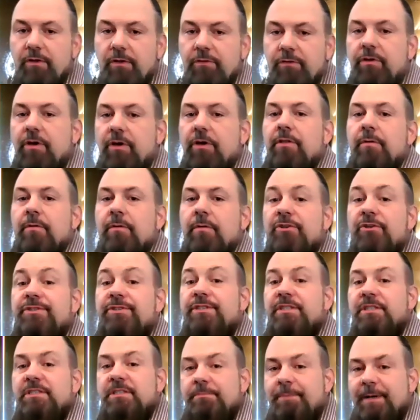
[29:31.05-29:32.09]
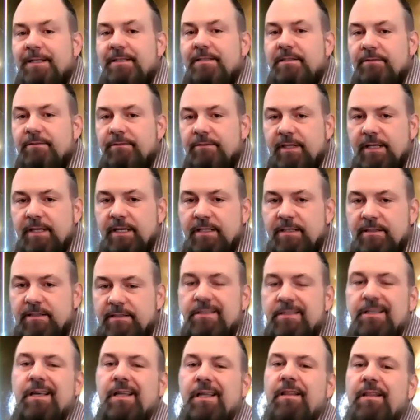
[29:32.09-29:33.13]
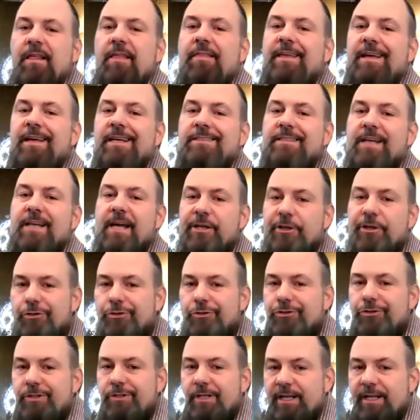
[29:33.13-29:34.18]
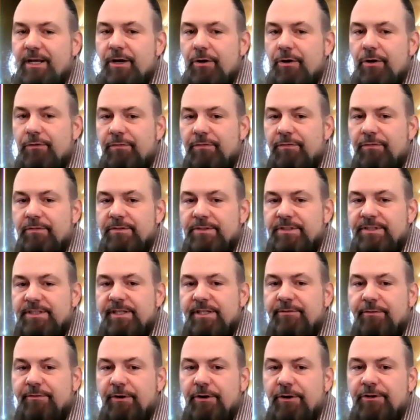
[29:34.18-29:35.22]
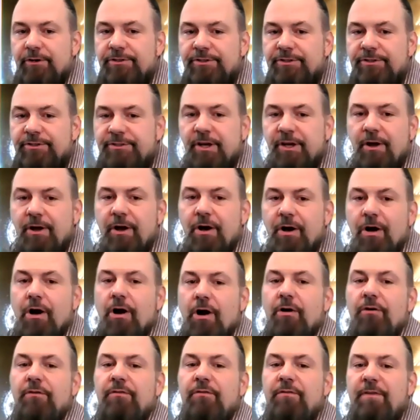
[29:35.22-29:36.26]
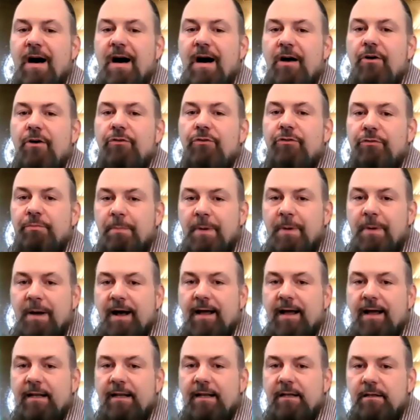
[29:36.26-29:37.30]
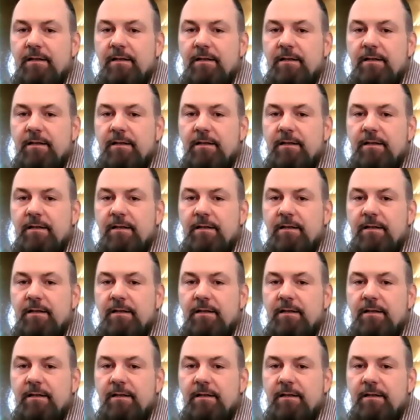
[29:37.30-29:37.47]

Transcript: So the most expensive things. The things I usually go see first are follow spot,